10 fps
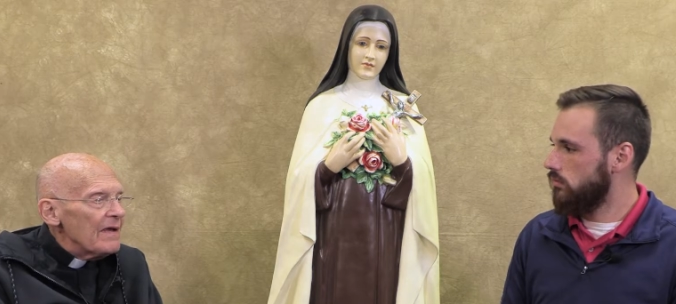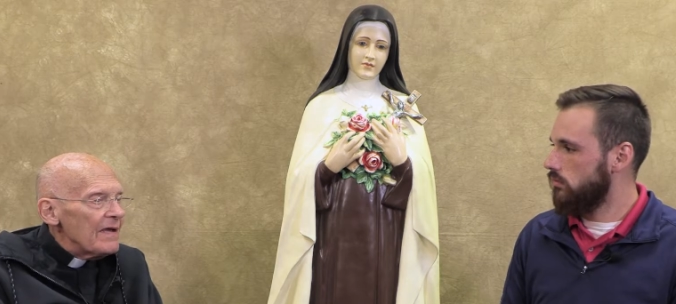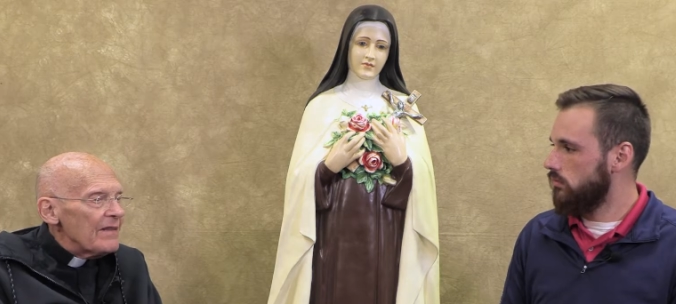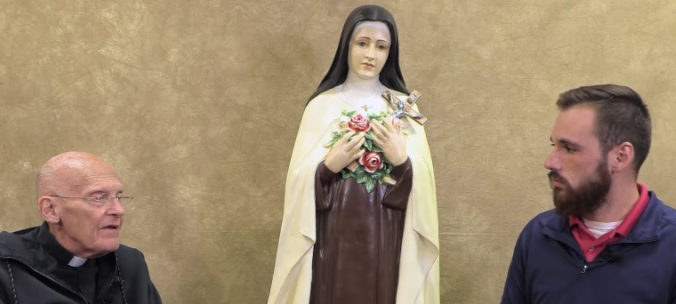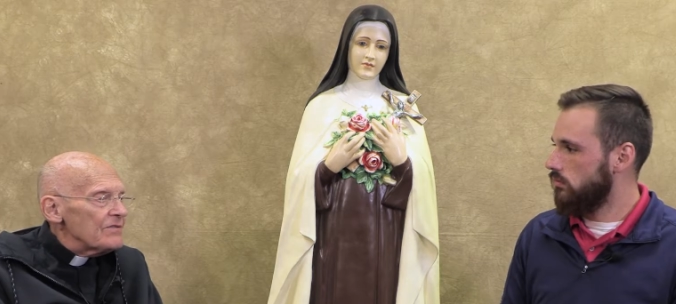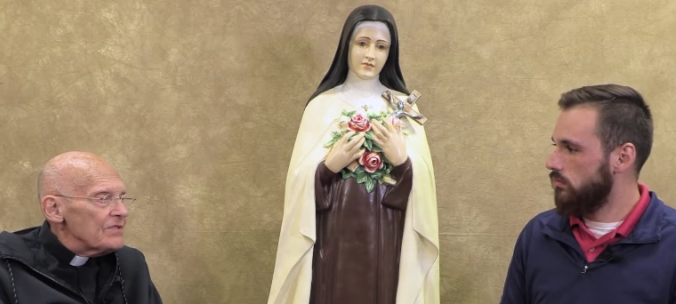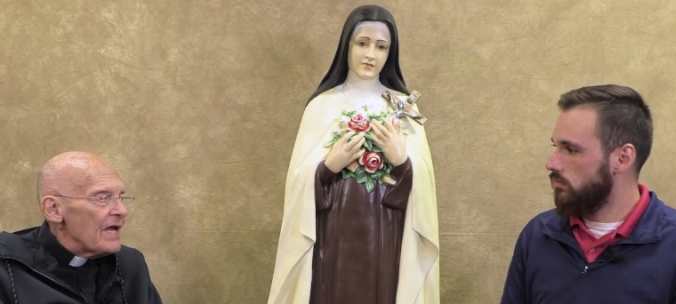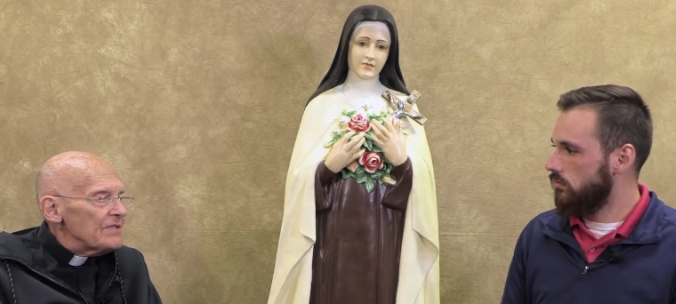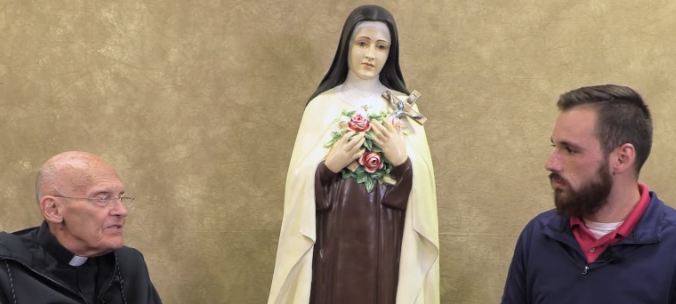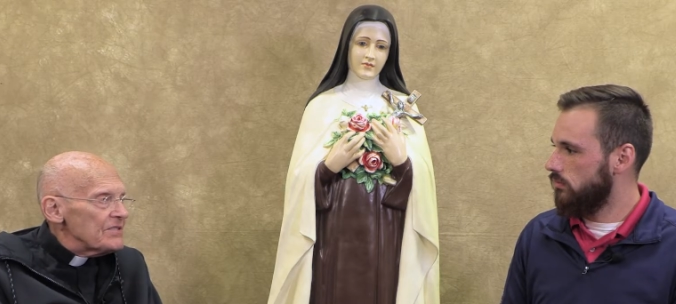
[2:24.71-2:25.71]
Speaker 1: there's
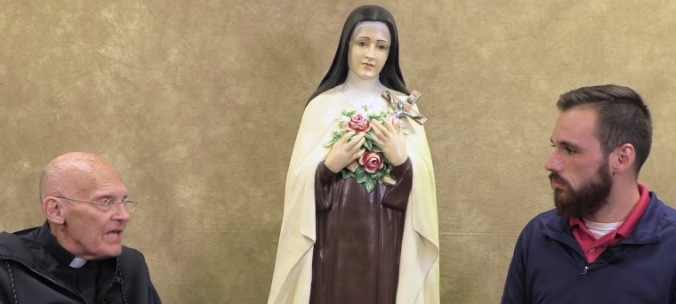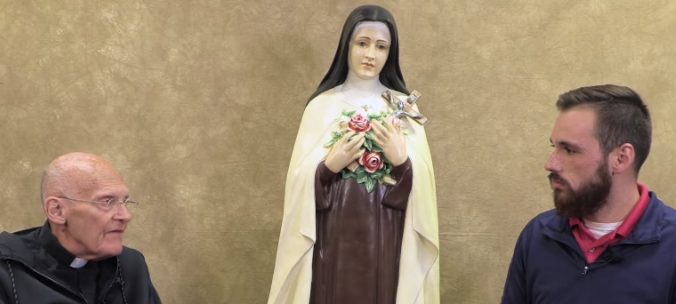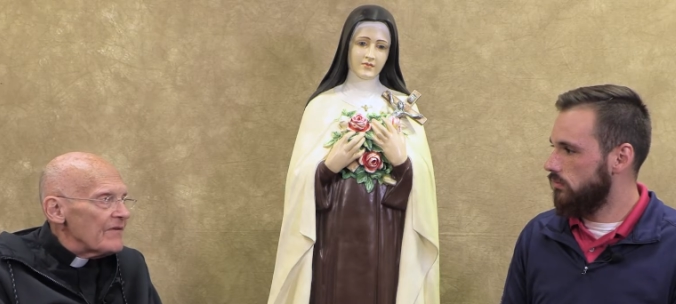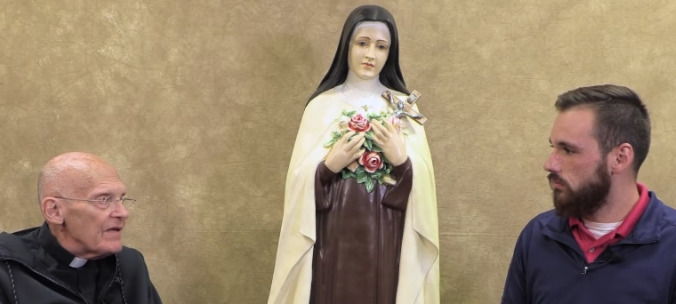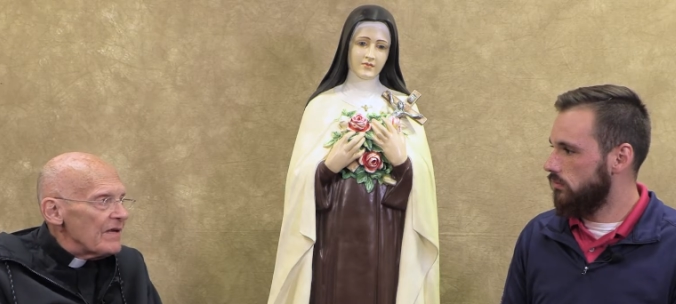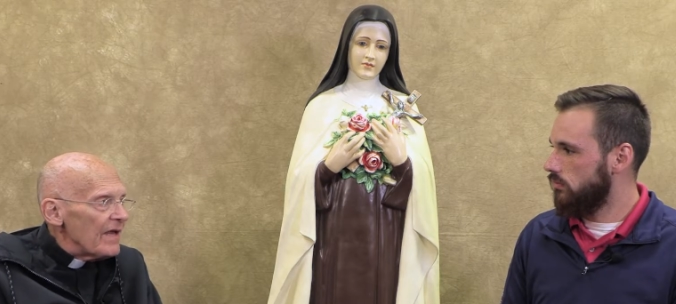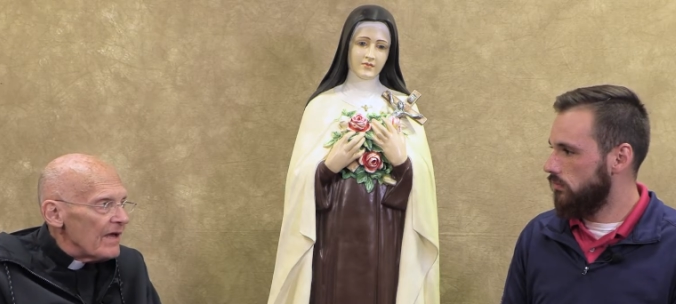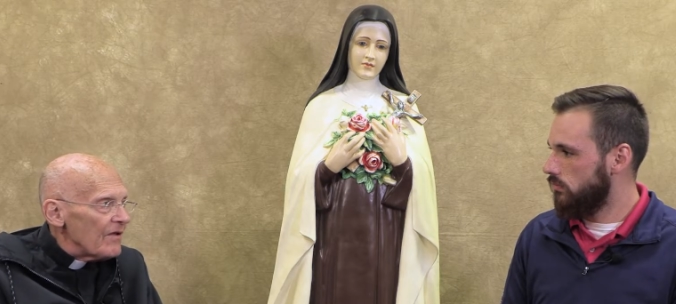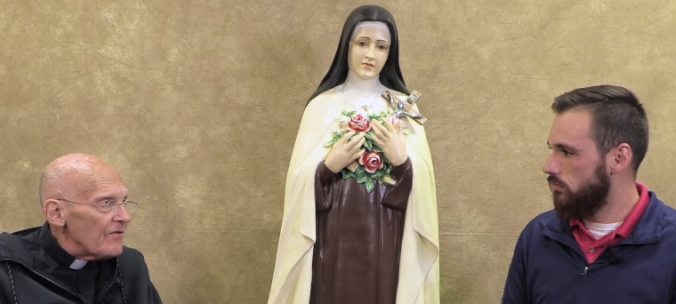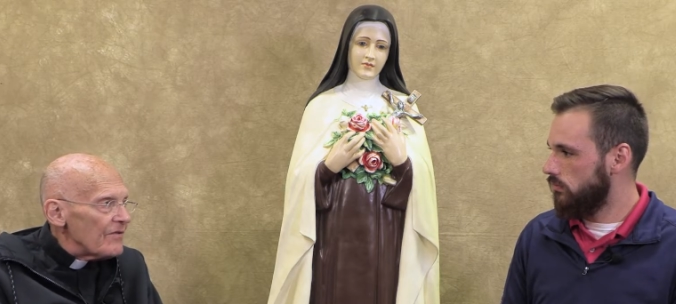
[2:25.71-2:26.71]
not just heaven and
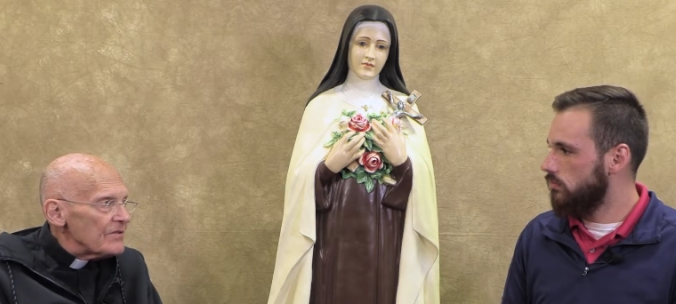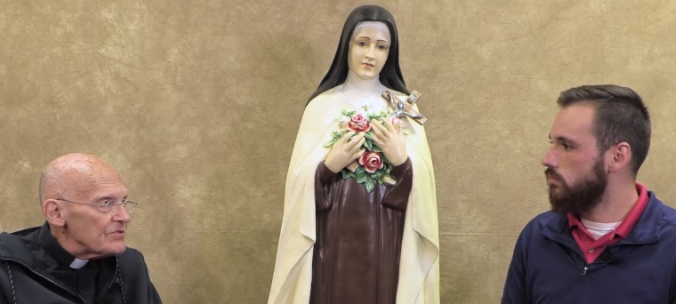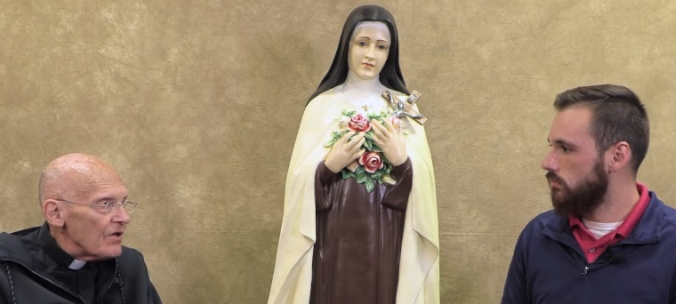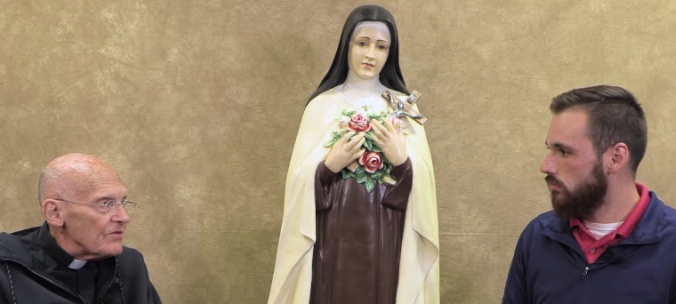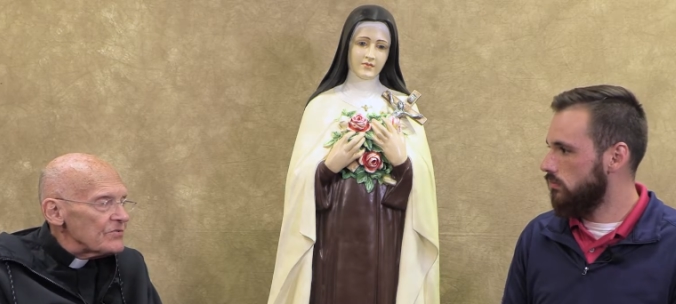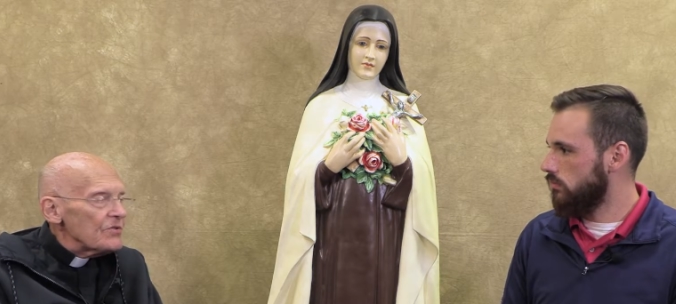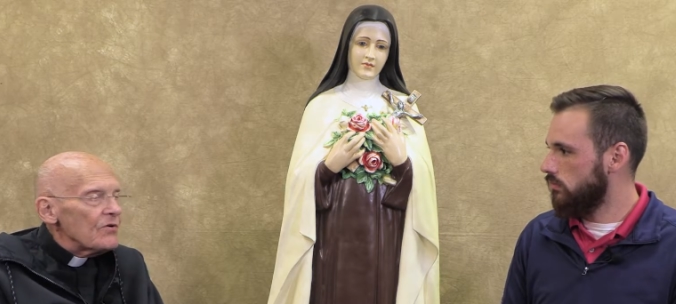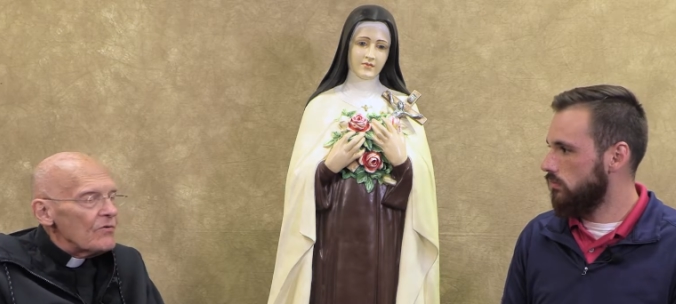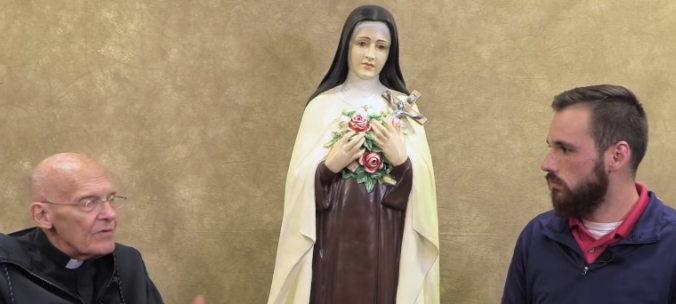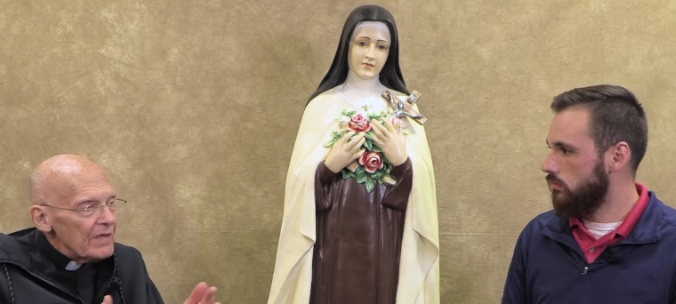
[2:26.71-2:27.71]
hell, there's
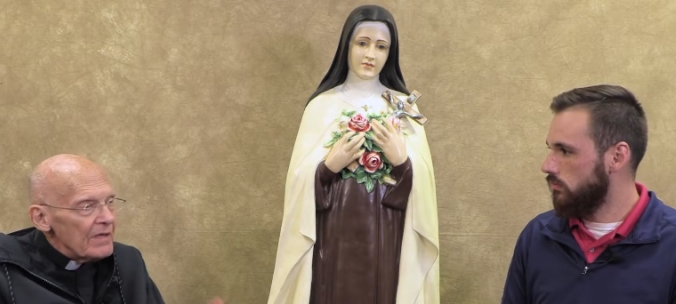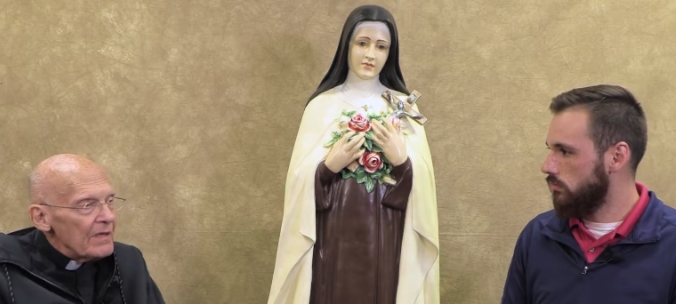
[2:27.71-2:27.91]
also